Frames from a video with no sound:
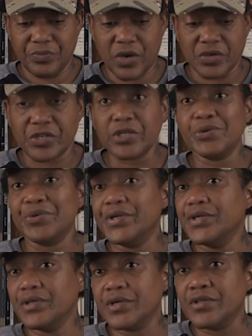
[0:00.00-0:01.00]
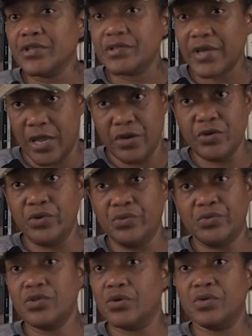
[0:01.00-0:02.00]
artillery in the sand
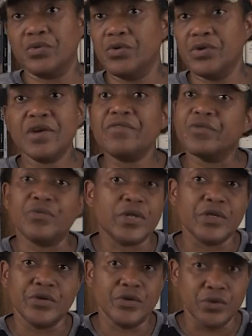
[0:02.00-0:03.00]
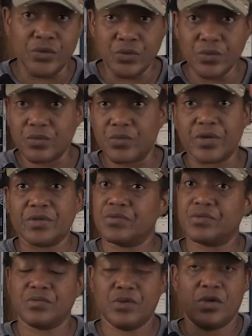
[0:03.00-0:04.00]
dunes, so you never really knew where
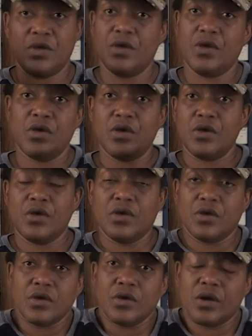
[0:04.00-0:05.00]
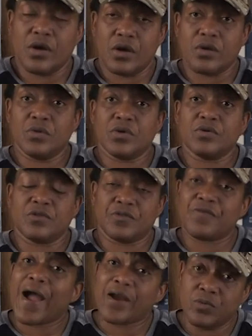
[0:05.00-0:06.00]
this, the
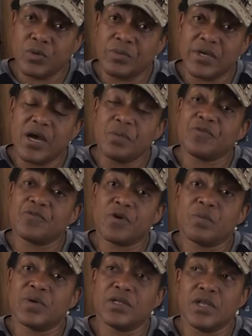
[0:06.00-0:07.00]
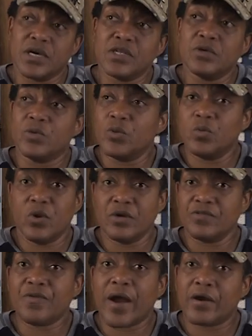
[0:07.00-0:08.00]
fire would be coming from, but luckily we
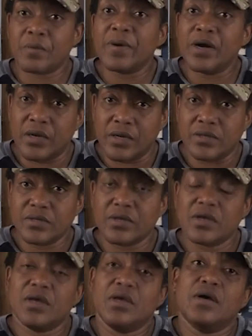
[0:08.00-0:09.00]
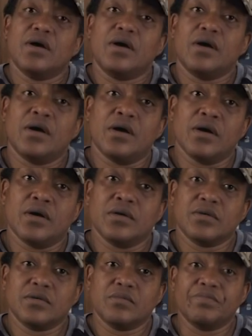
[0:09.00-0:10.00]
weren't fired upon.
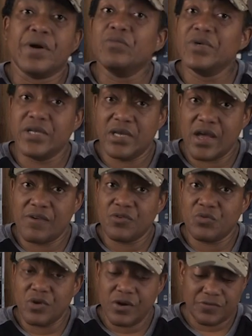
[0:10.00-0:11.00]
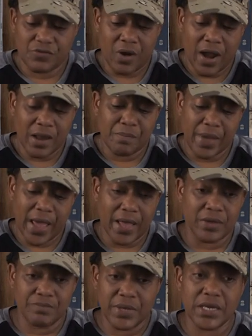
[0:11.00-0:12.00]
But we did have a rough ride
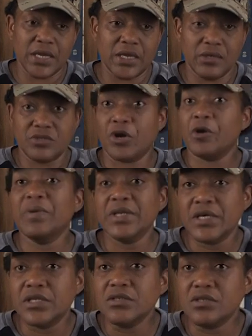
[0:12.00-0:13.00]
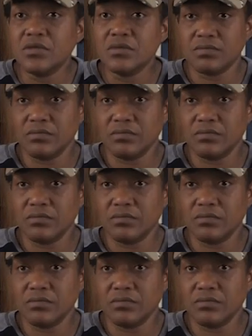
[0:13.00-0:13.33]
back, meaning turbulence,